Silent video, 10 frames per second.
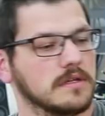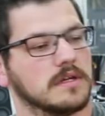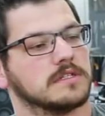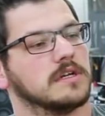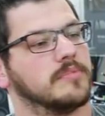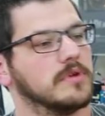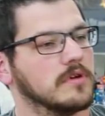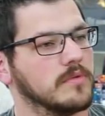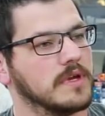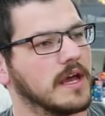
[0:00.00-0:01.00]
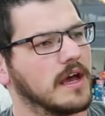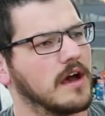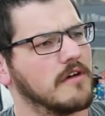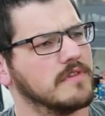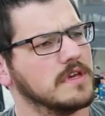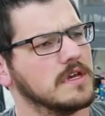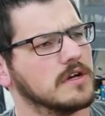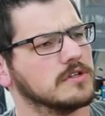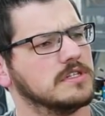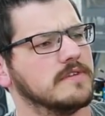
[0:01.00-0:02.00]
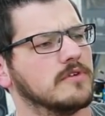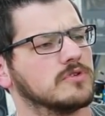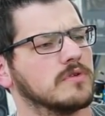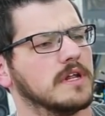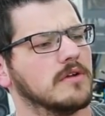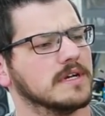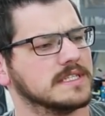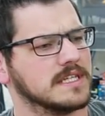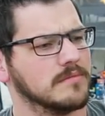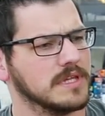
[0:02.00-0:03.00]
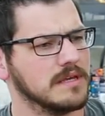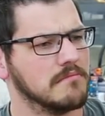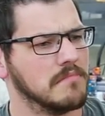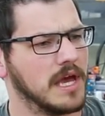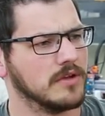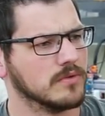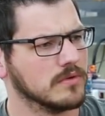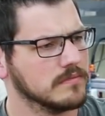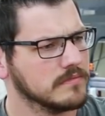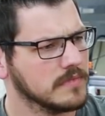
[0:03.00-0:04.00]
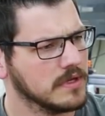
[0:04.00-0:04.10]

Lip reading: Next up here we have the Tevo Tornado Assembly Manual,